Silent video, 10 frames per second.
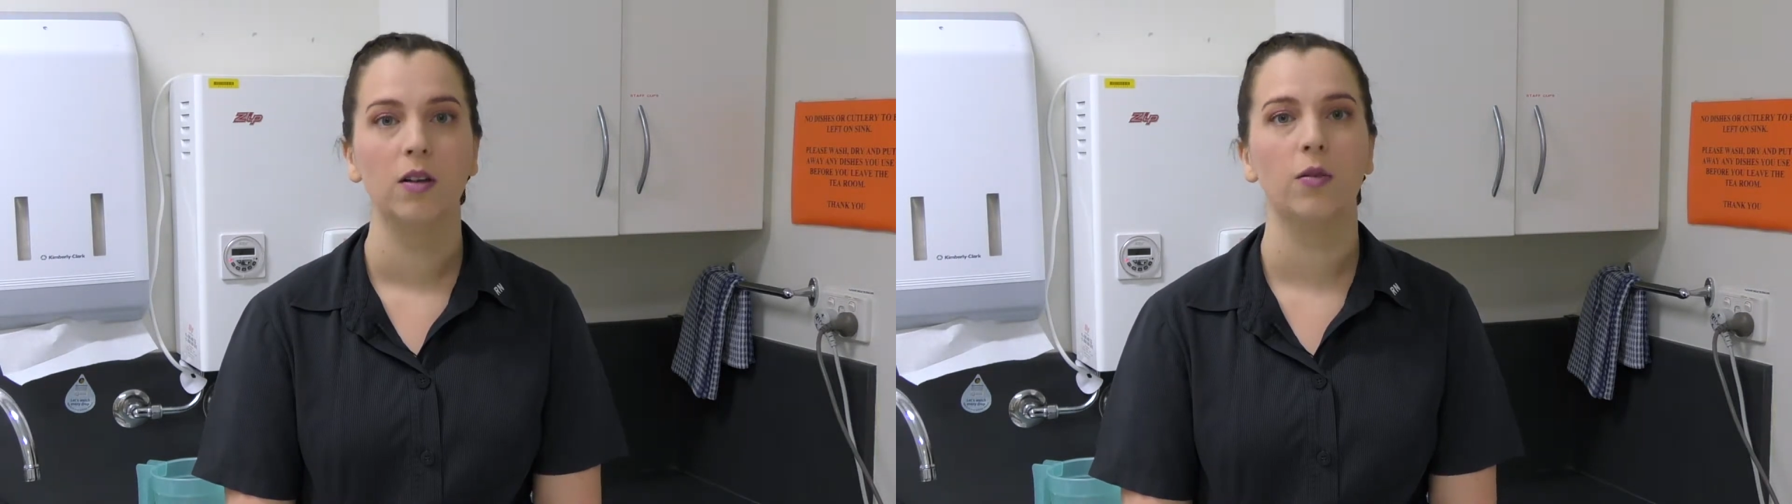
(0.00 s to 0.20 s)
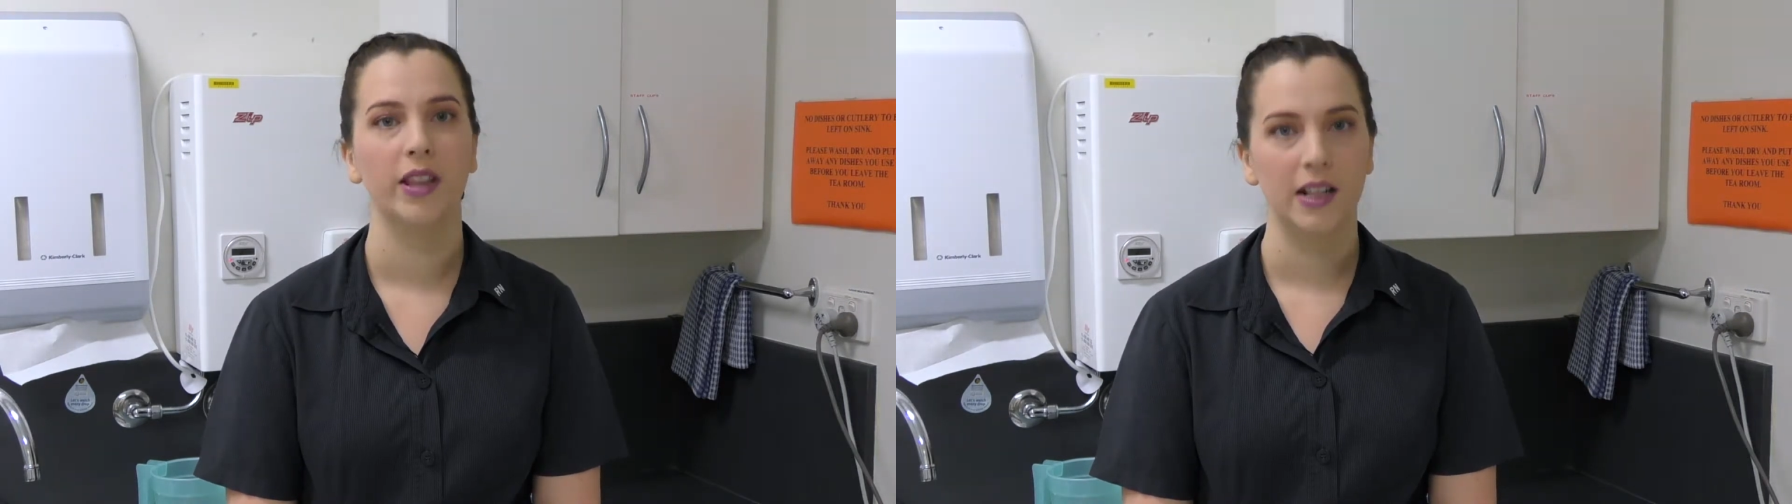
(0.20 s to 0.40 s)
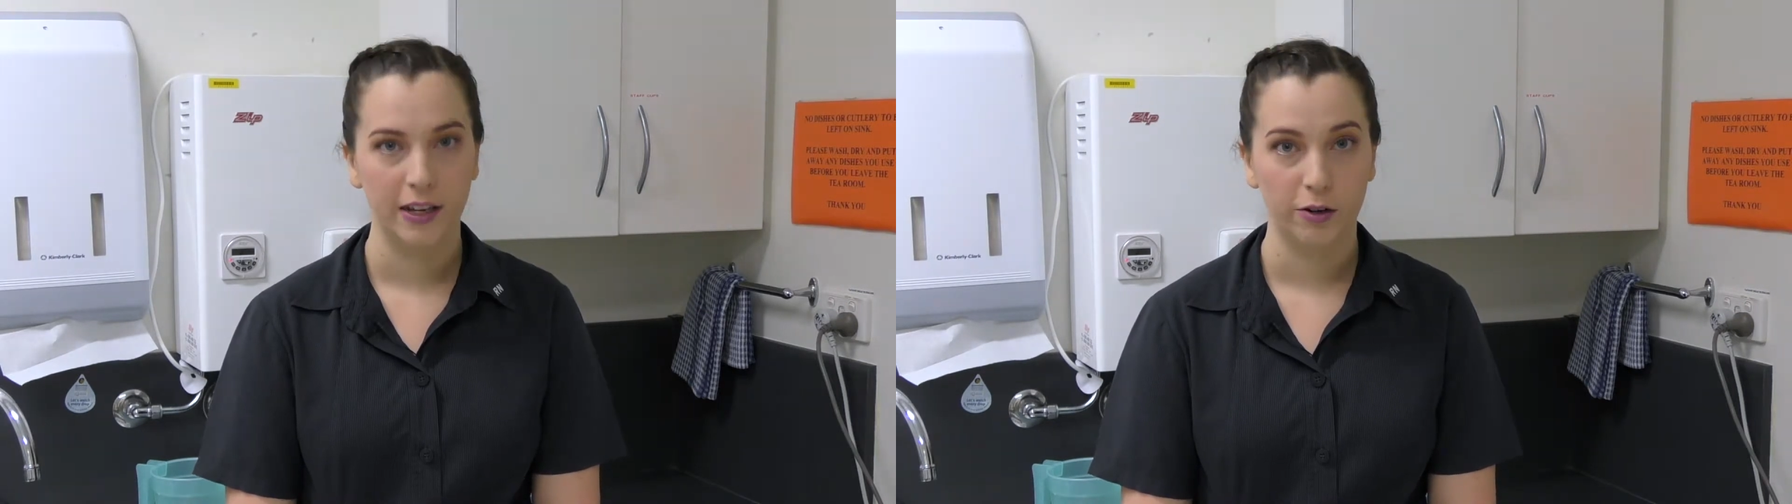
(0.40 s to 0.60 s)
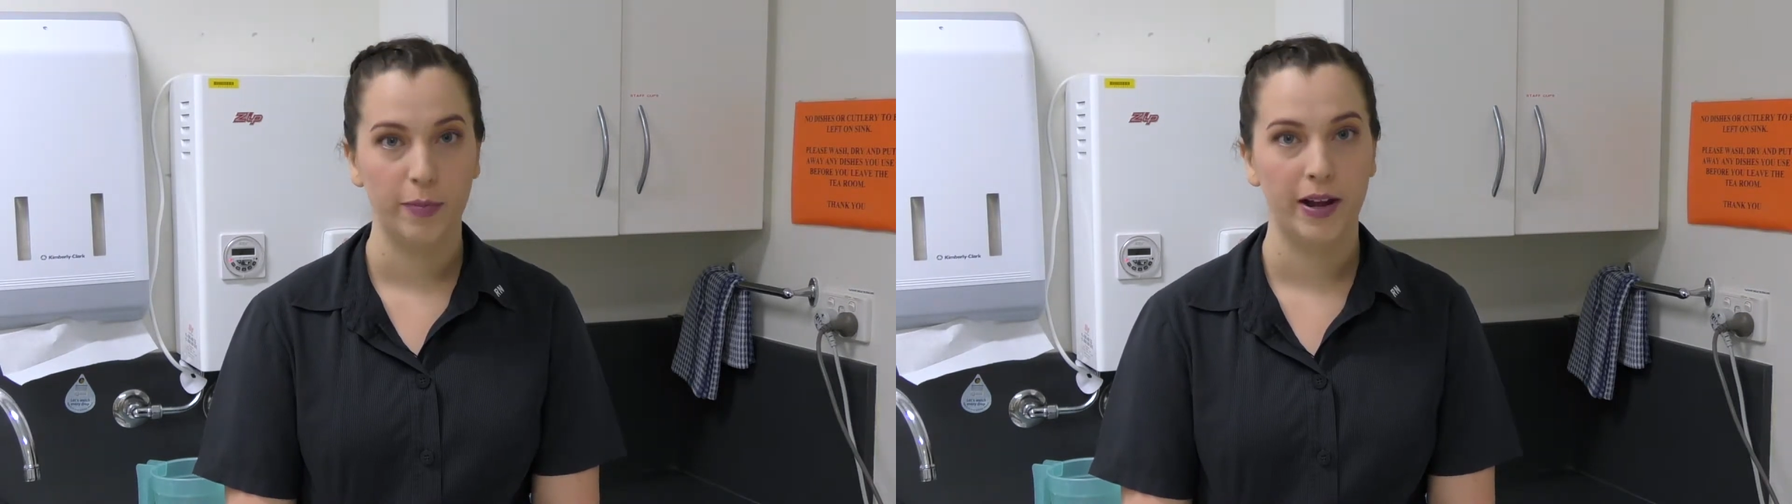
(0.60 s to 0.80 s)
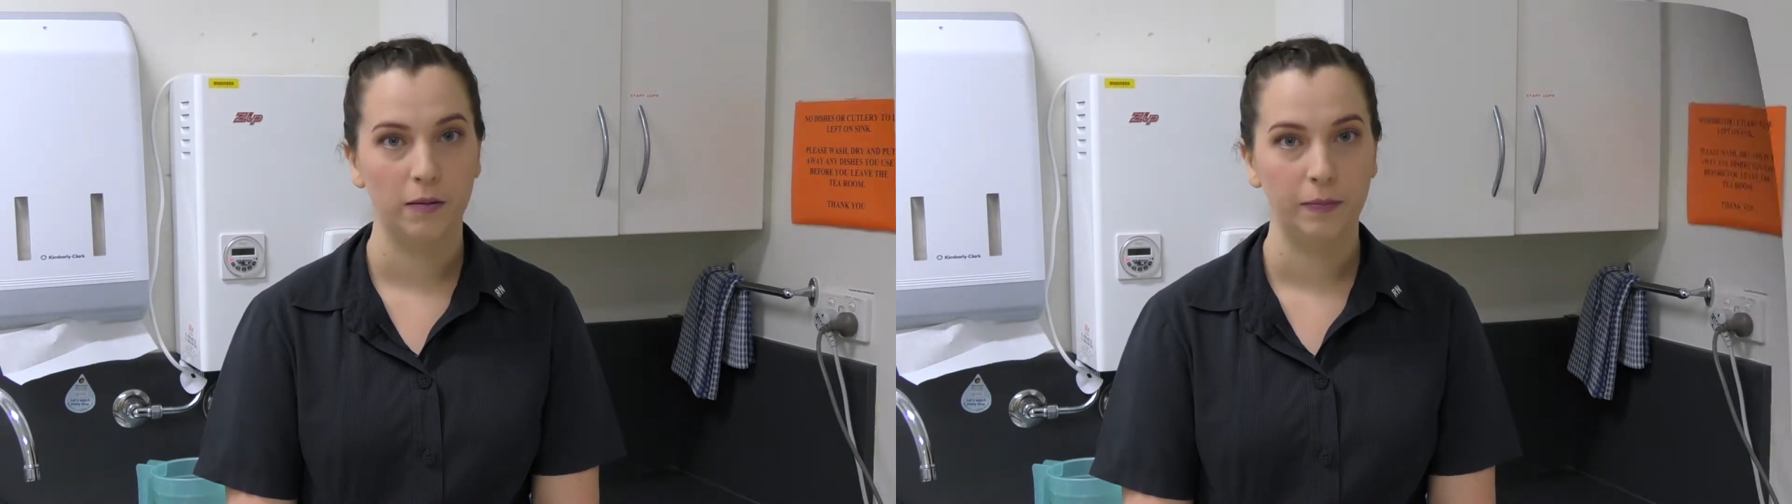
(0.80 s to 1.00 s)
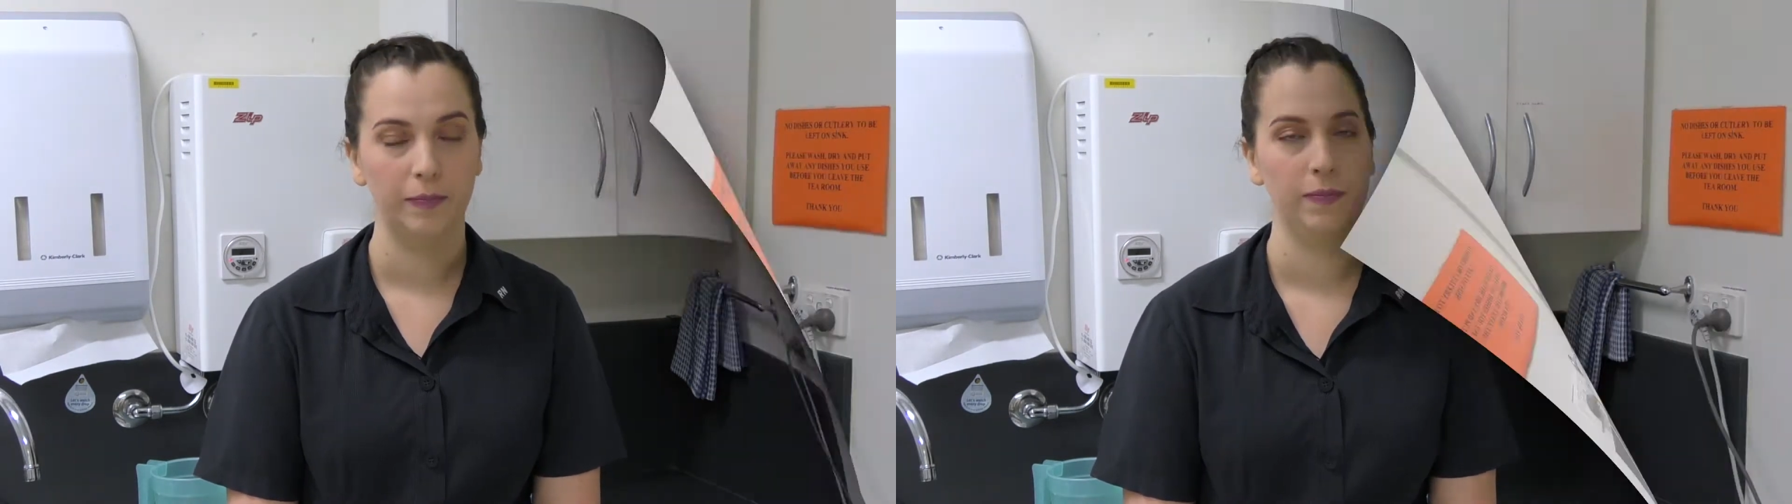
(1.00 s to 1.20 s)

with a clearer bowel.